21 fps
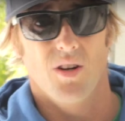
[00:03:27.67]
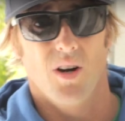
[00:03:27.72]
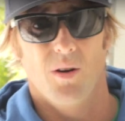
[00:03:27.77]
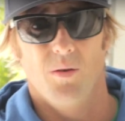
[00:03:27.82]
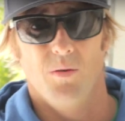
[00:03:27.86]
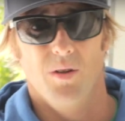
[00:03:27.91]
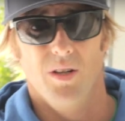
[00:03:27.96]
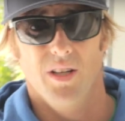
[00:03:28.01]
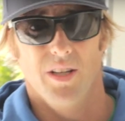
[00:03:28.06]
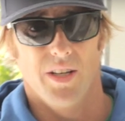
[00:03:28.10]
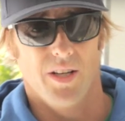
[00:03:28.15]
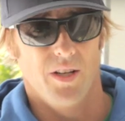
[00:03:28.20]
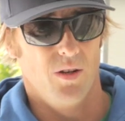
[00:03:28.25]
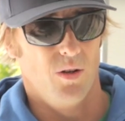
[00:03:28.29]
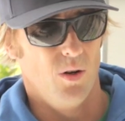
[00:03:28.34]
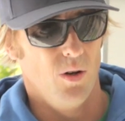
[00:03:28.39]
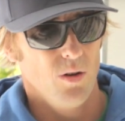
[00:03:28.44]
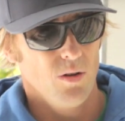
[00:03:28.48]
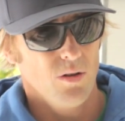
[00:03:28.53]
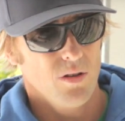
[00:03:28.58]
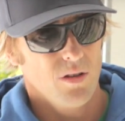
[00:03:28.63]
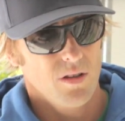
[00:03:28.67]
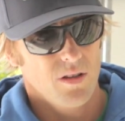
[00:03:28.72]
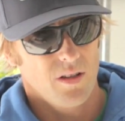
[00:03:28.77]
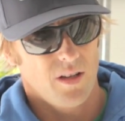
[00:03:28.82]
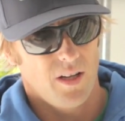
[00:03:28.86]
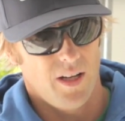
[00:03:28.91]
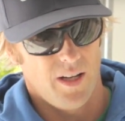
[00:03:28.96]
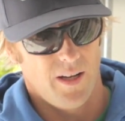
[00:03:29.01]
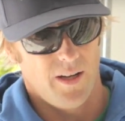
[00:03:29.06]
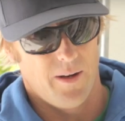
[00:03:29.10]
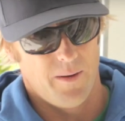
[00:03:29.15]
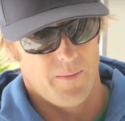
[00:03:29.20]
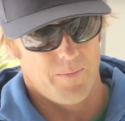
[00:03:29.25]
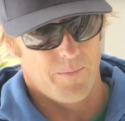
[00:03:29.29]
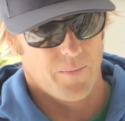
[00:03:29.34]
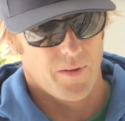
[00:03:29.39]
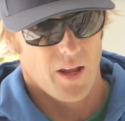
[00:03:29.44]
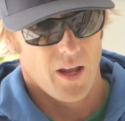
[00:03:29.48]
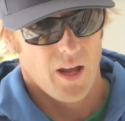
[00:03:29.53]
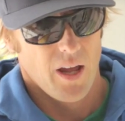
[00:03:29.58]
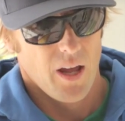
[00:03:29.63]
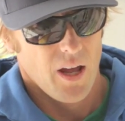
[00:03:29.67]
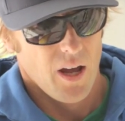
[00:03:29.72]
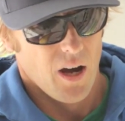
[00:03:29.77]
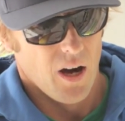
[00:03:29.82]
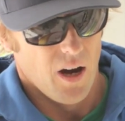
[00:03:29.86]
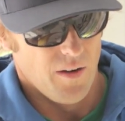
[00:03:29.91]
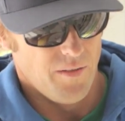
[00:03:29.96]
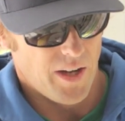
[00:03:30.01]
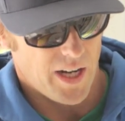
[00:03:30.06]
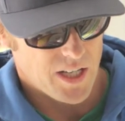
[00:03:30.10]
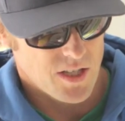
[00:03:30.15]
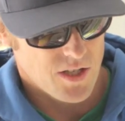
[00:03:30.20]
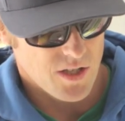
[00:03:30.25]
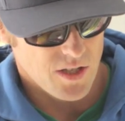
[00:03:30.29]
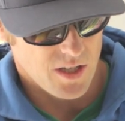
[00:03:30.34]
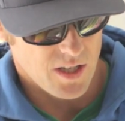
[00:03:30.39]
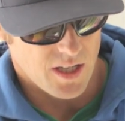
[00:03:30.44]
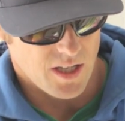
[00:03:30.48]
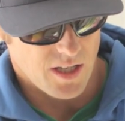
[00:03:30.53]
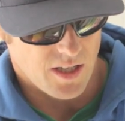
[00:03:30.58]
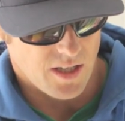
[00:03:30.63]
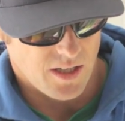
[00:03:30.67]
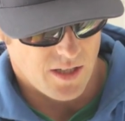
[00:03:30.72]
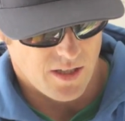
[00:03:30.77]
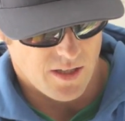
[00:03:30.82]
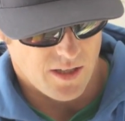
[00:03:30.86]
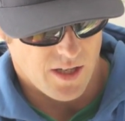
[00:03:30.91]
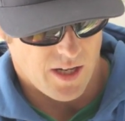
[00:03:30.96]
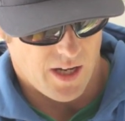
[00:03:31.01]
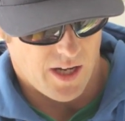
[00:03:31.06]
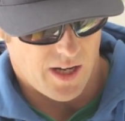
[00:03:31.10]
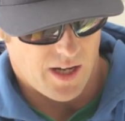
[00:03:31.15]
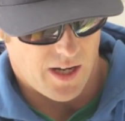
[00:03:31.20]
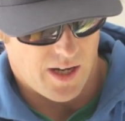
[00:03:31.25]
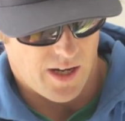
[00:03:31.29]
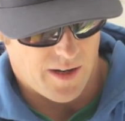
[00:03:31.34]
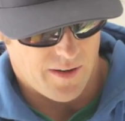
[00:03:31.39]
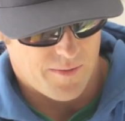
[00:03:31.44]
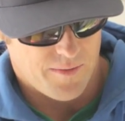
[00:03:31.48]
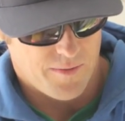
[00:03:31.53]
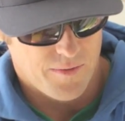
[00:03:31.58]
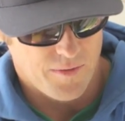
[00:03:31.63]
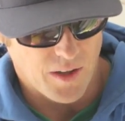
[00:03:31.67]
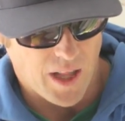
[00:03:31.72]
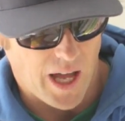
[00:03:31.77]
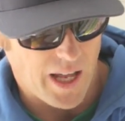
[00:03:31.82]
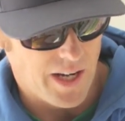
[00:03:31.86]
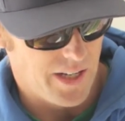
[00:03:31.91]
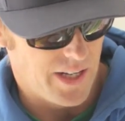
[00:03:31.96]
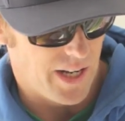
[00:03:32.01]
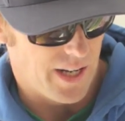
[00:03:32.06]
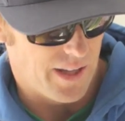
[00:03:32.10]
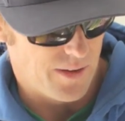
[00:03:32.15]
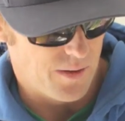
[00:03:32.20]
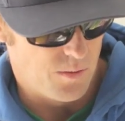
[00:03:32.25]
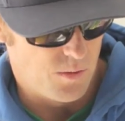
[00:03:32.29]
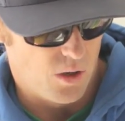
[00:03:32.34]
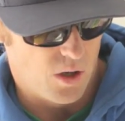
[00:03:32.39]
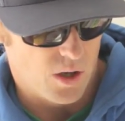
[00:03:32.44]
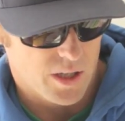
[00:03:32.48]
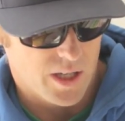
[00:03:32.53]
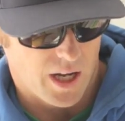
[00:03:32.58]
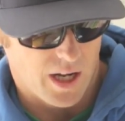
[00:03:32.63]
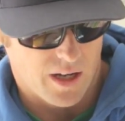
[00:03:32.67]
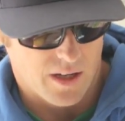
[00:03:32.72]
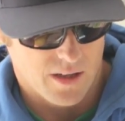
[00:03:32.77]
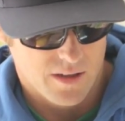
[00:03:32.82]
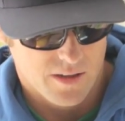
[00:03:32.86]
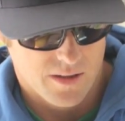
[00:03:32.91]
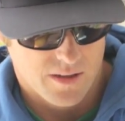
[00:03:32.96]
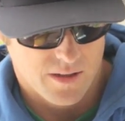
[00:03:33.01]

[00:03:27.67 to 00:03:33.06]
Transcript: not really at all. I've actually flattened out the rocker